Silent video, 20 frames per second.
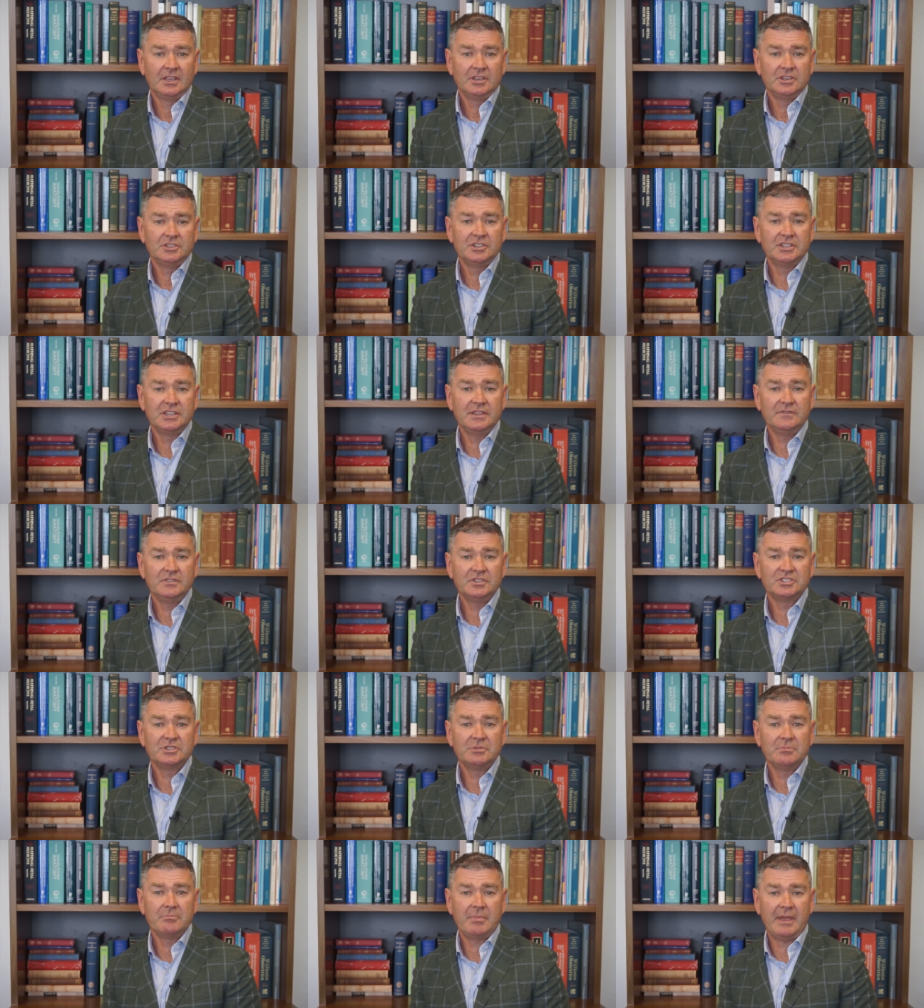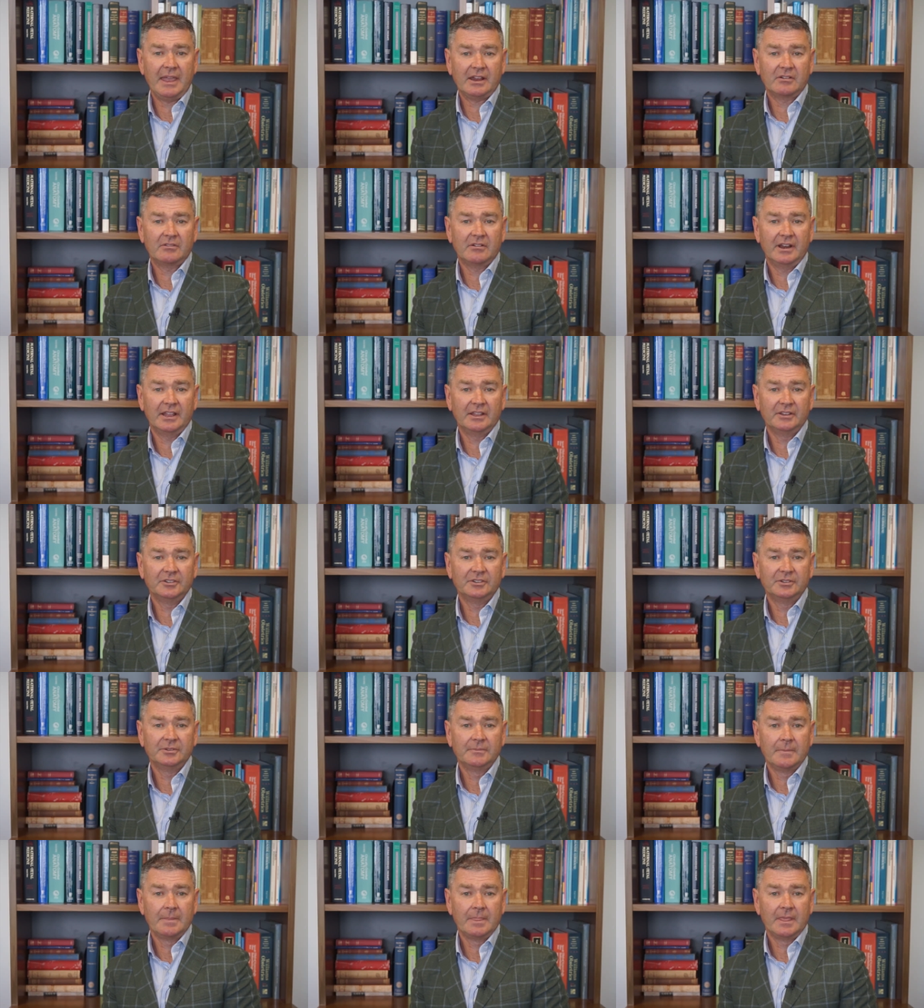To give you some background,
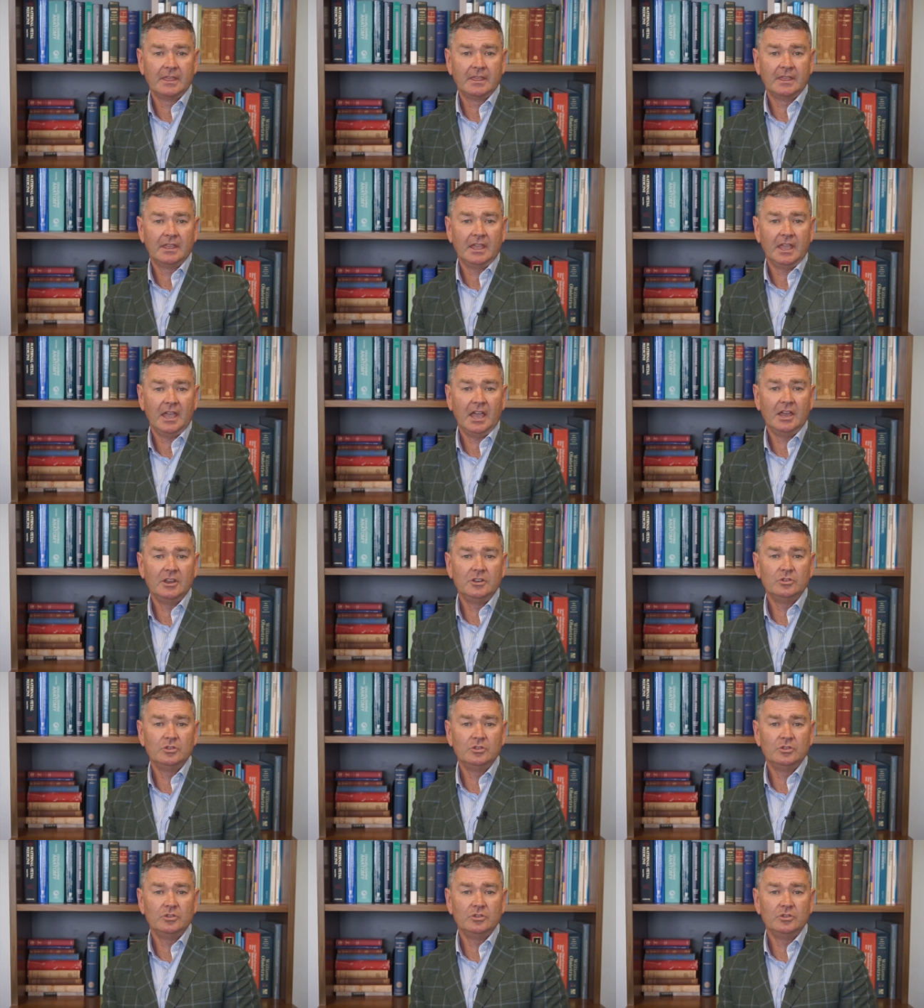a